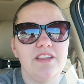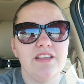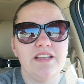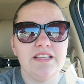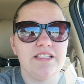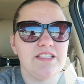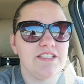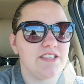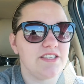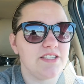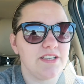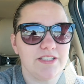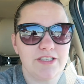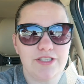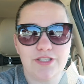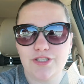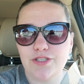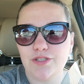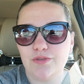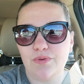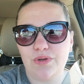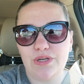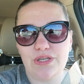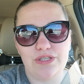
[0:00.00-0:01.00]
it's such a
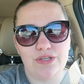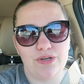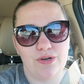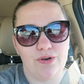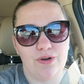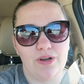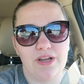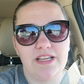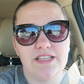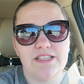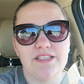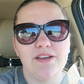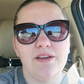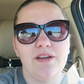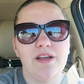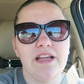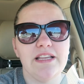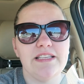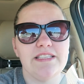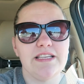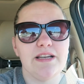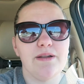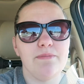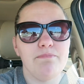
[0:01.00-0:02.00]
sweet dog. It's
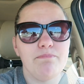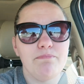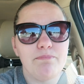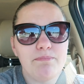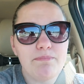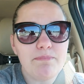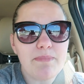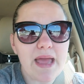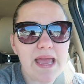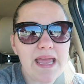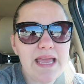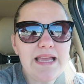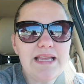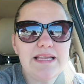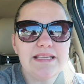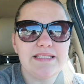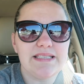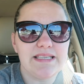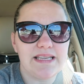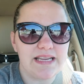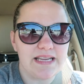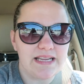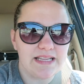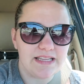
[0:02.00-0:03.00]
an
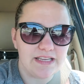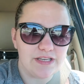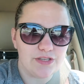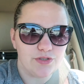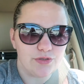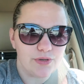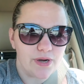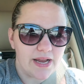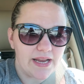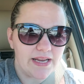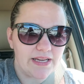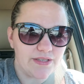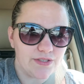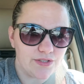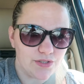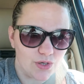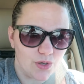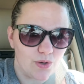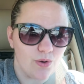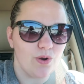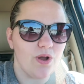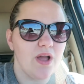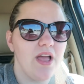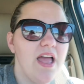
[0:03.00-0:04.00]
amazingly trained
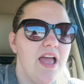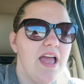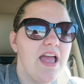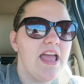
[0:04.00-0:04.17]
dog.